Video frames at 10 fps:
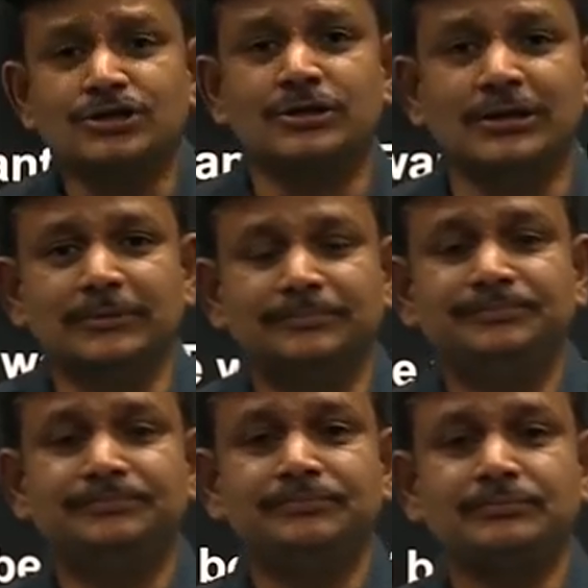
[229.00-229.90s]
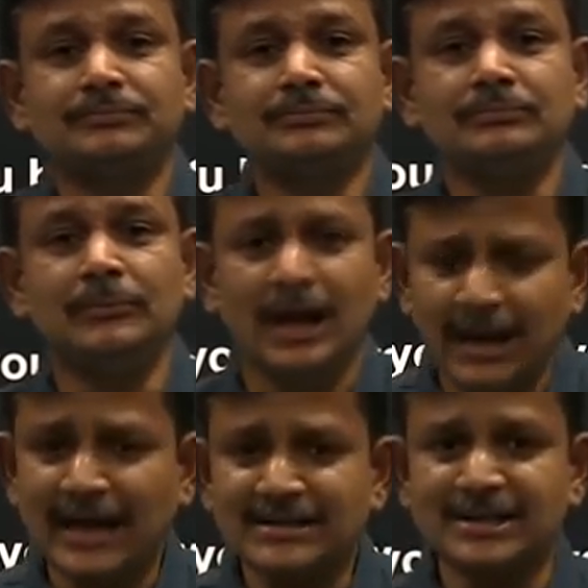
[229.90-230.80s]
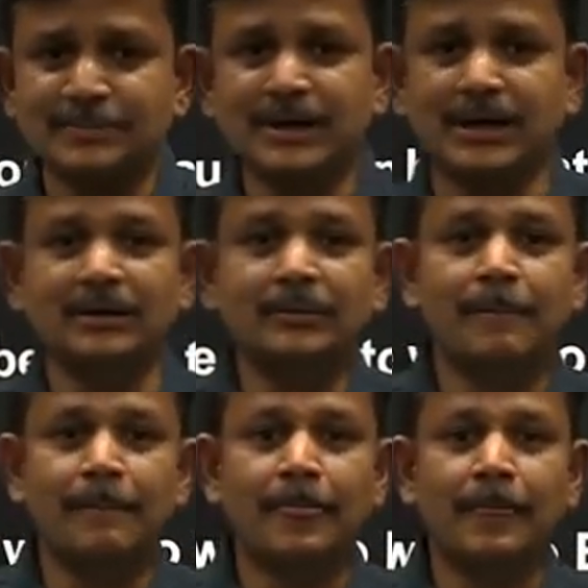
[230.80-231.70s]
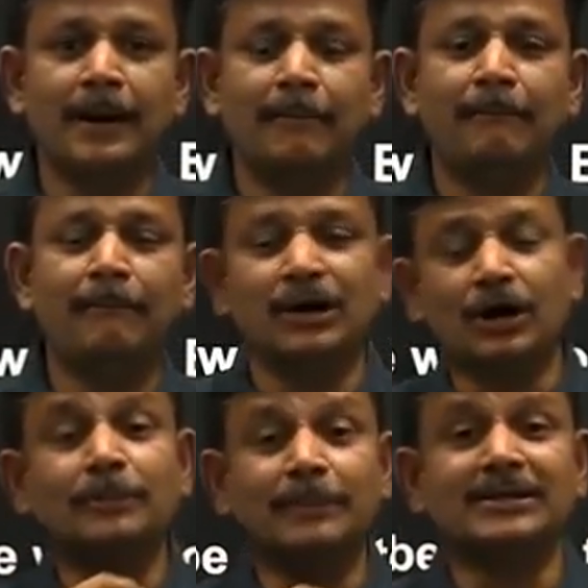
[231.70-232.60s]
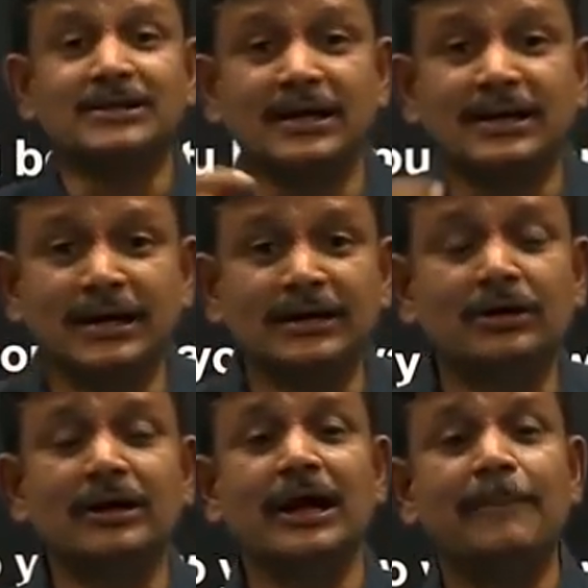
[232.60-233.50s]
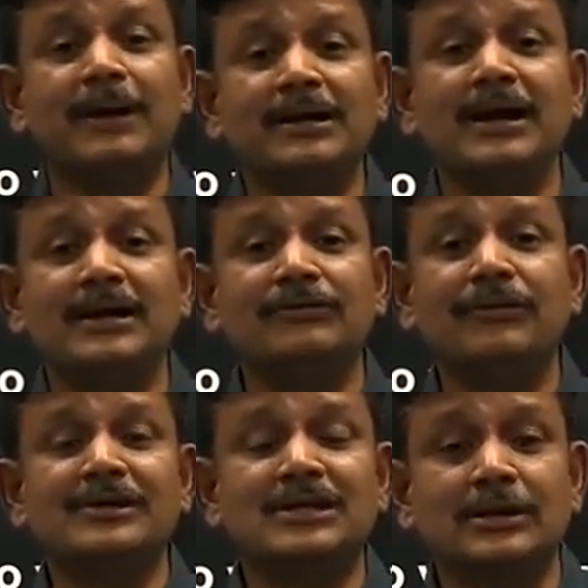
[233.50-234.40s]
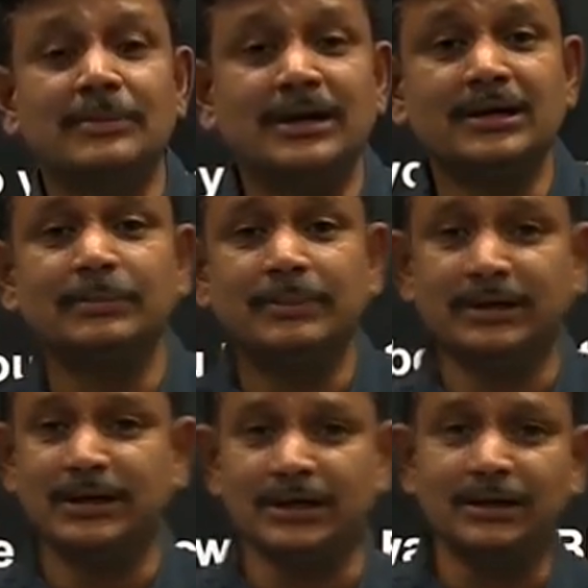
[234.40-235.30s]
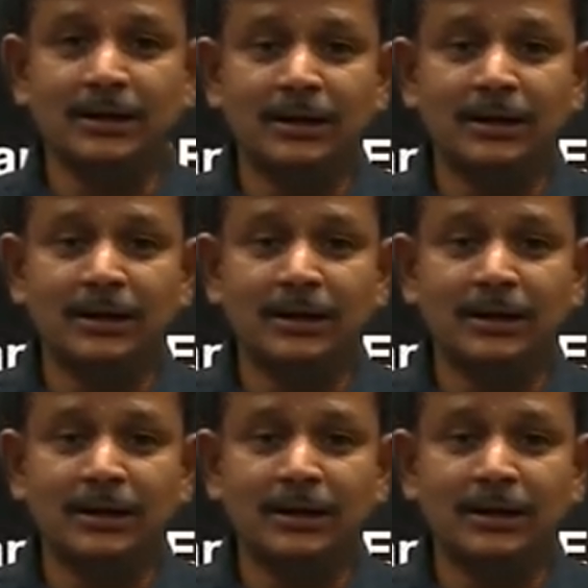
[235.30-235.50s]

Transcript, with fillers: story. Last April, my daughter plays cricket. On April 18, we were celebrating her birthday.